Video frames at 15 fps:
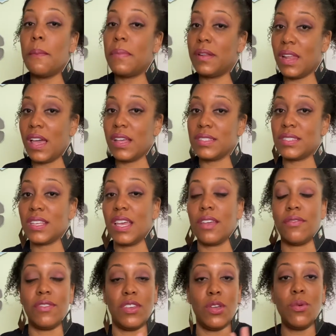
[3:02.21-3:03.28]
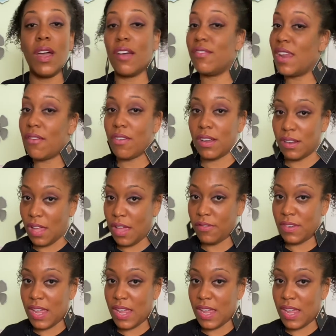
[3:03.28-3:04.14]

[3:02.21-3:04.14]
Plus, if you have never cloth